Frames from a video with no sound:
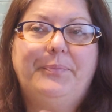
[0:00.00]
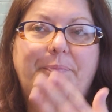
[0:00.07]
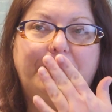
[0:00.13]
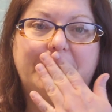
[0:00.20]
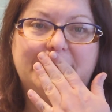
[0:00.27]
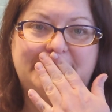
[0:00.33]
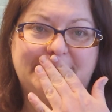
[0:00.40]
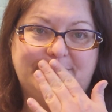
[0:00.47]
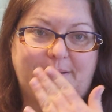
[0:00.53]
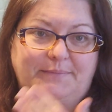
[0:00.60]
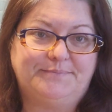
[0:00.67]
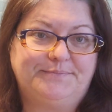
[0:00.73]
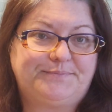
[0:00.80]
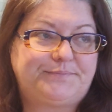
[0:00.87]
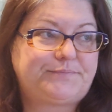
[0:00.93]
Excuse me.
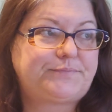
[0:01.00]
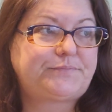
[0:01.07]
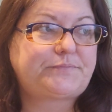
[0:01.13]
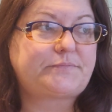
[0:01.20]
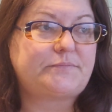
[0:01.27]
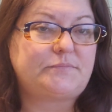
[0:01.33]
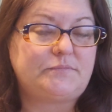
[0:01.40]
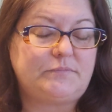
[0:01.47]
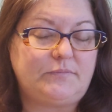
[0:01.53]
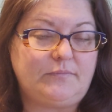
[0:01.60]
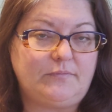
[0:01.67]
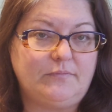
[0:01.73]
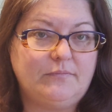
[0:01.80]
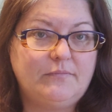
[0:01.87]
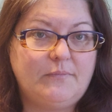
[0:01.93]

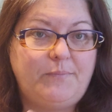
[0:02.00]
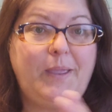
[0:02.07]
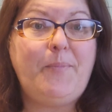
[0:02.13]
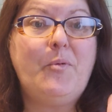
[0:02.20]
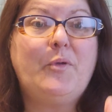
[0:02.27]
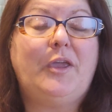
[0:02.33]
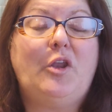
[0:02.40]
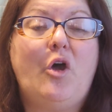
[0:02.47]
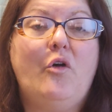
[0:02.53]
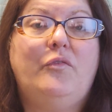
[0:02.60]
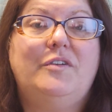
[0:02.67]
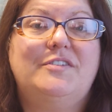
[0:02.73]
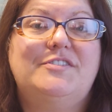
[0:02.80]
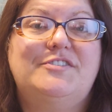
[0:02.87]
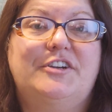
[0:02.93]
People get
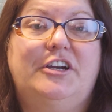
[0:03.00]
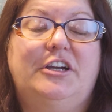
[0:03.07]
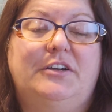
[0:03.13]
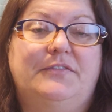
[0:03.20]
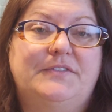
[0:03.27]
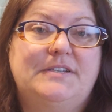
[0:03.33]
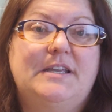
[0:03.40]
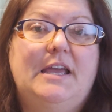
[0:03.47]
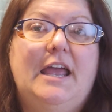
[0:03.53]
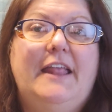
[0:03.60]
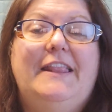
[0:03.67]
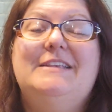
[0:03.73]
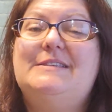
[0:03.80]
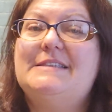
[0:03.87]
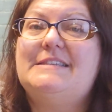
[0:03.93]
overserved.
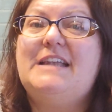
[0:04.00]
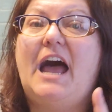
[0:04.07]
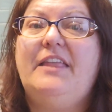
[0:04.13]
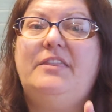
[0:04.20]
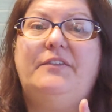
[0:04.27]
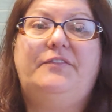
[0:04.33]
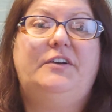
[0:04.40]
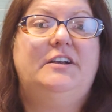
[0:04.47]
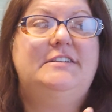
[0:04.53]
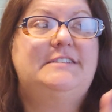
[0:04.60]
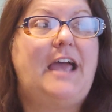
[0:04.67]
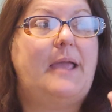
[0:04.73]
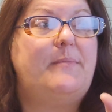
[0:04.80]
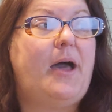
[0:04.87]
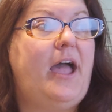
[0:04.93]
This is not the first
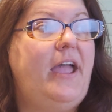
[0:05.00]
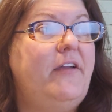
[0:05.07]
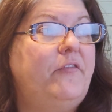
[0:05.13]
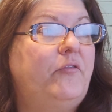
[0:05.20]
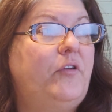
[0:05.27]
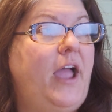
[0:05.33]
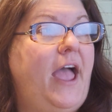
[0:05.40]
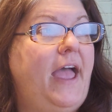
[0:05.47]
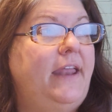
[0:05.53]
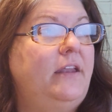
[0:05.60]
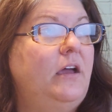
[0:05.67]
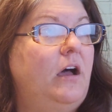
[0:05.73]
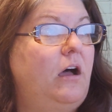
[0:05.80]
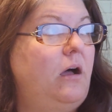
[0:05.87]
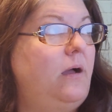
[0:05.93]
time I have read
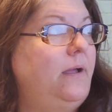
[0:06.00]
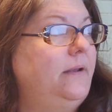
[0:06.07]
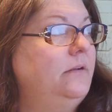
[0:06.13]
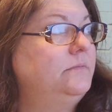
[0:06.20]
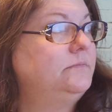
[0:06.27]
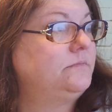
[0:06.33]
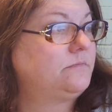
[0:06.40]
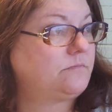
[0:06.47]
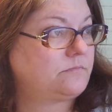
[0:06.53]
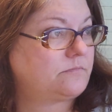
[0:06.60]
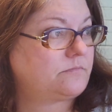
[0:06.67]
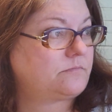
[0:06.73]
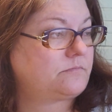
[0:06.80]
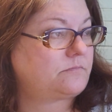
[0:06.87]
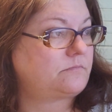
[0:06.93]
on...
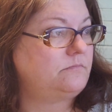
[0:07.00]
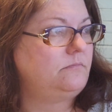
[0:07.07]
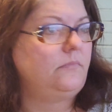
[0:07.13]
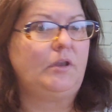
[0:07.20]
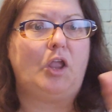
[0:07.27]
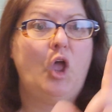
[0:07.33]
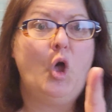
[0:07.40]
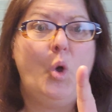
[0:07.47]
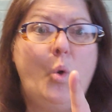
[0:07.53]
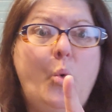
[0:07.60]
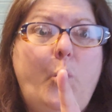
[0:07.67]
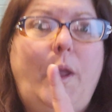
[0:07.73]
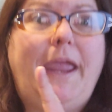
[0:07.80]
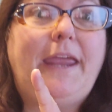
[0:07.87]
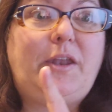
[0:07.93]
Oh,
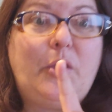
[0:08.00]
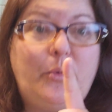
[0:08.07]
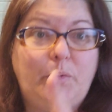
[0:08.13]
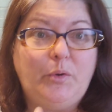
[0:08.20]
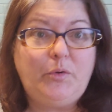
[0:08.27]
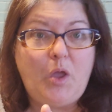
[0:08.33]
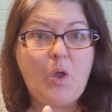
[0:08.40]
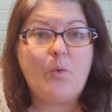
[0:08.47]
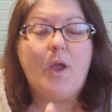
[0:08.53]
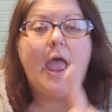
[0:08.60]
wait, no.